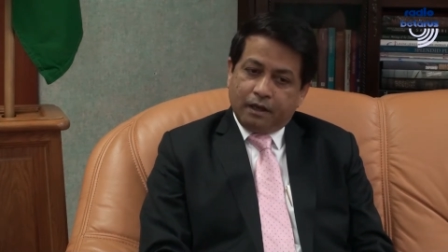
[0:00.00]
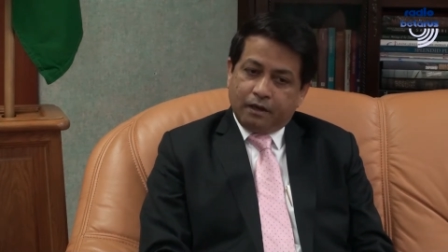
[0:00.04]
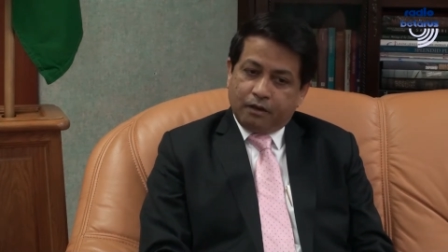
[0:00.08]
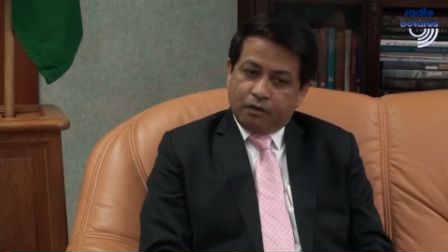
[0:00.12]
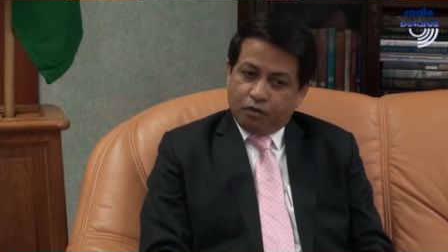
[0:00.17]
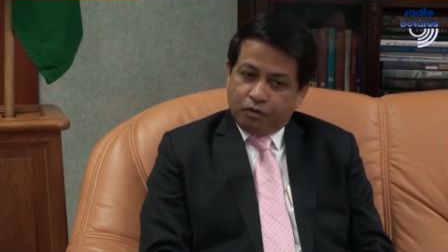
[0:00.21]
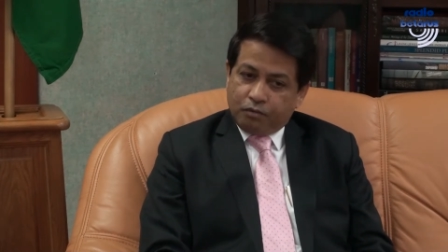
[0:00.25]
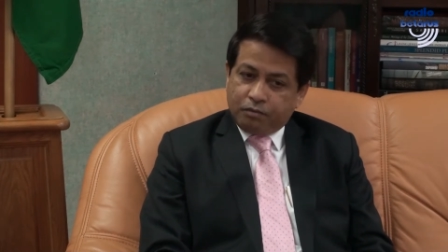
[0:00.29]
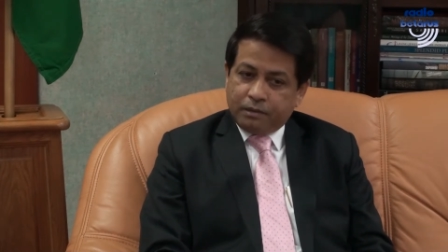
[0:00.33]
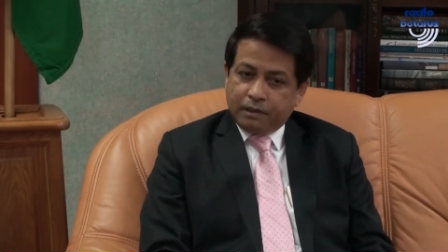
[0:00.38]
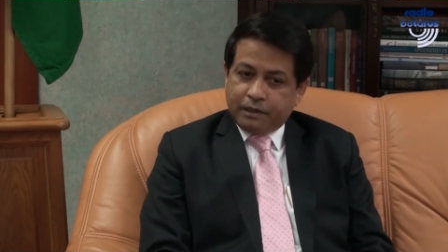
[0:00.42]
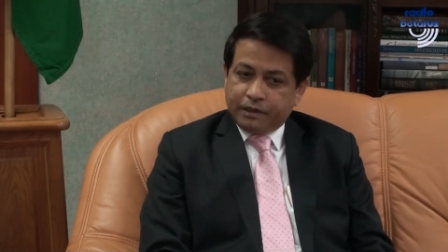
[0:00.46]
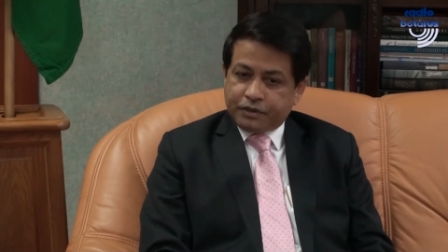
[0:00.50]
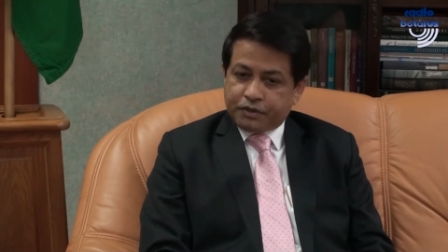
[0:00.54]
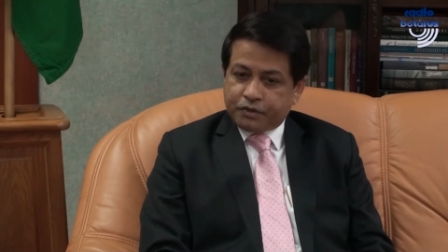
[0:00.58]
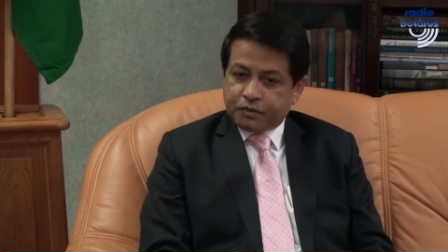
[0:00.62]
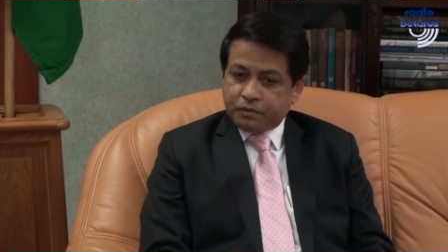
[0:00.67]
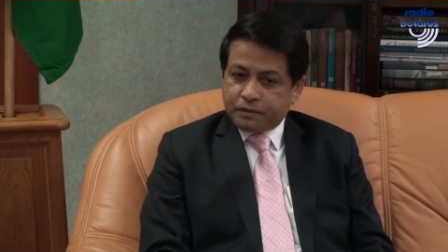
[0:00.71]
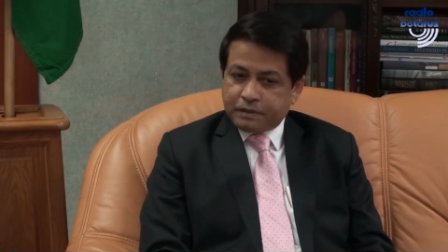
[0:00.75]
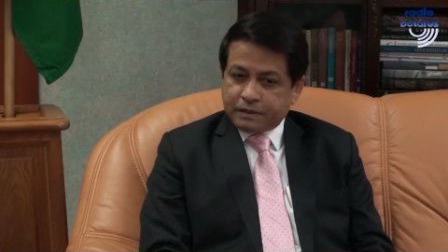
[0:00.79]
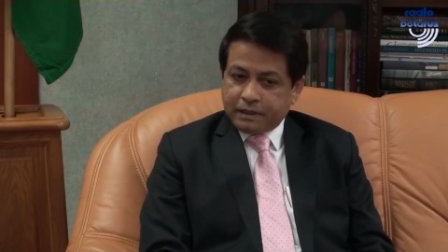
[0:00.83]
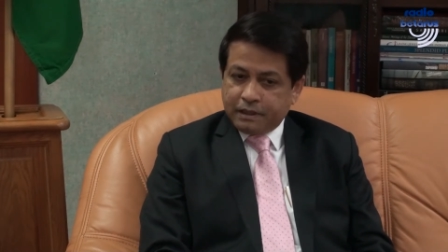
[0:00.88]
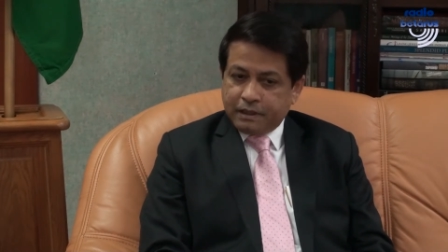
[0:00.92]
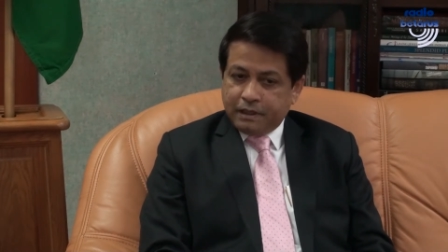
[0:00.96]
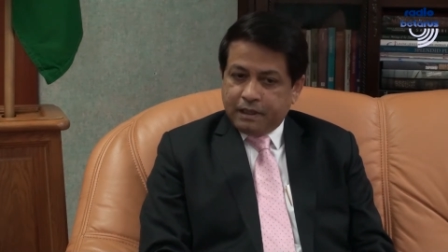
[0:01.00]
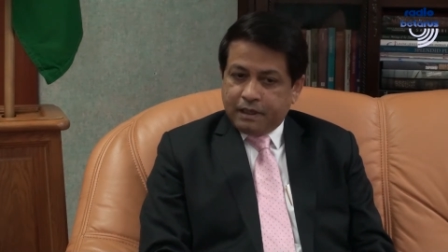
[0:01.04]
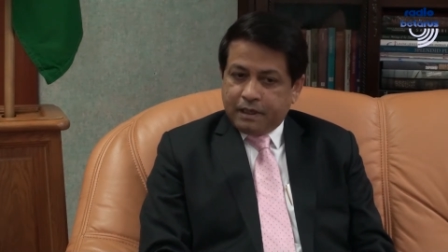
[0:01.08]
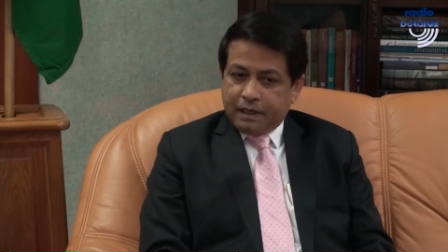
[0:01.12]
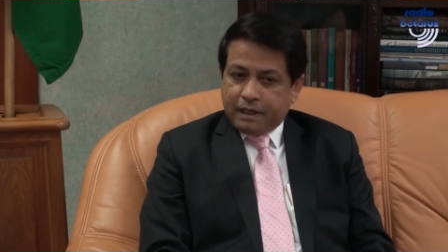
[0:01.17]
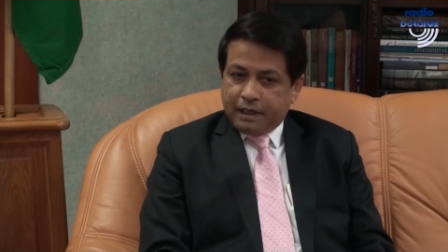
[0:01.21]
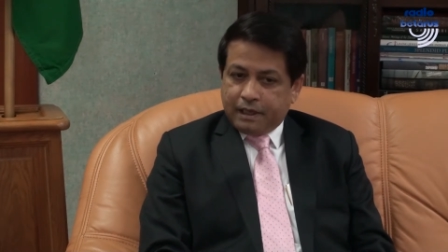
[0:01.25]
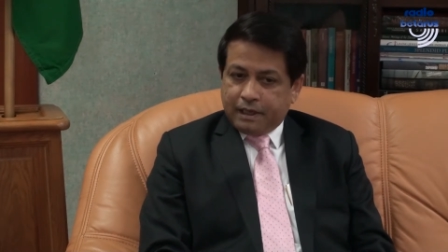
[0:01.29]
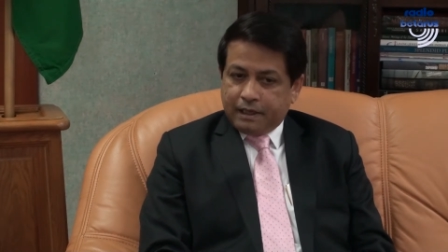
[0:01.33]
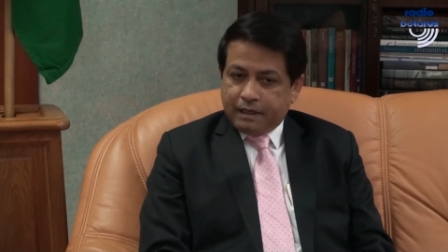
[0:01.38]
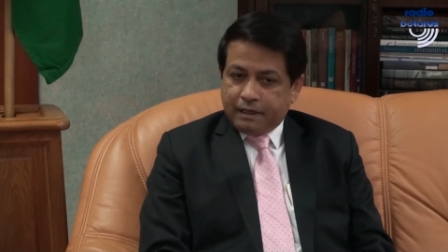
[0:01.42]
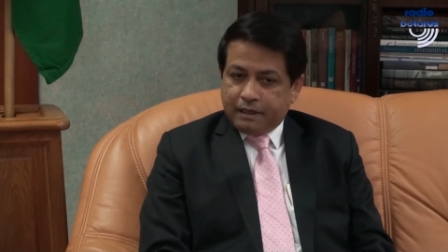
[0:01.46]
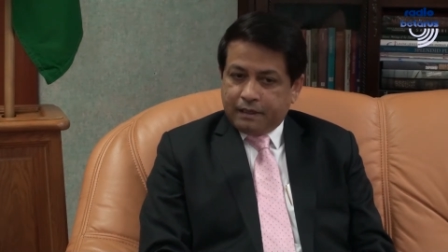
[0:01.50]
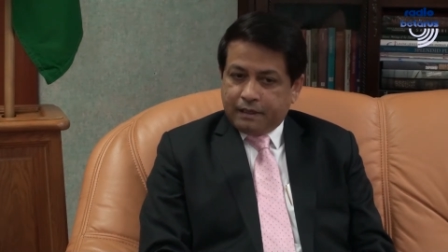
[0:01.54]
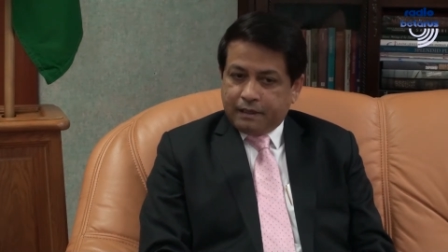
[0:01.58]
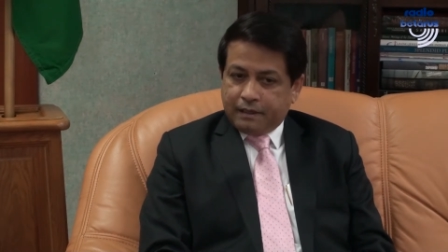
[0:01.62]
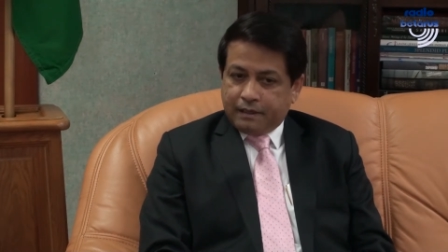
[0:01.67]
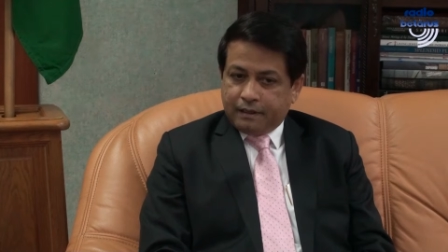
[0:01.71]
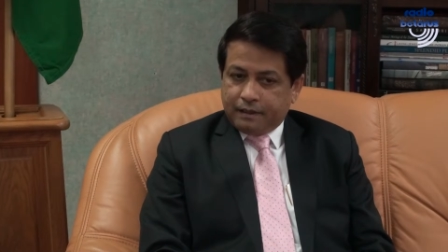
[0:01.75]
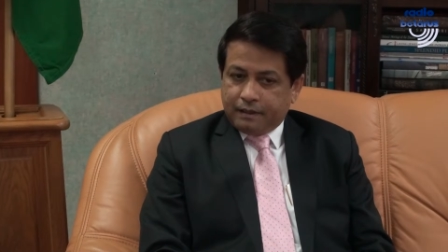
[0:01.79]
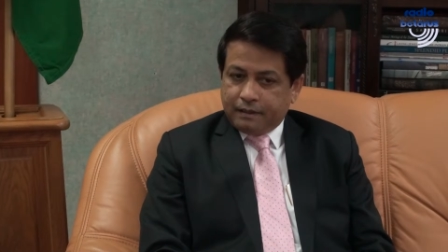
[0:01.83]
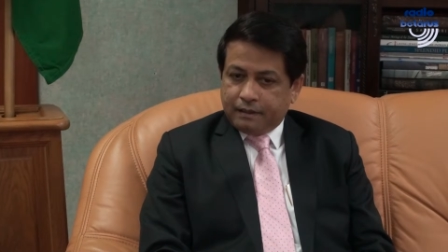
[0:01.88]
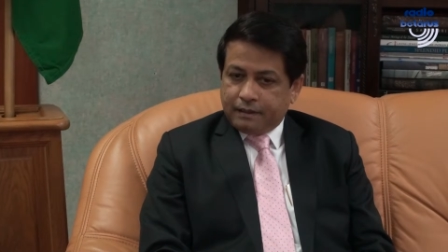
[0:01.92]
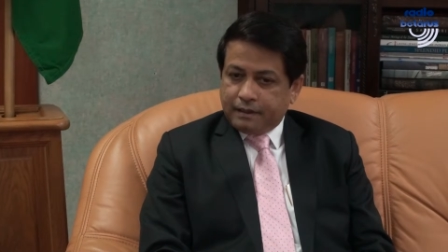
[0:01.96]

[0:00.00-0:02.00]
global issues and uh,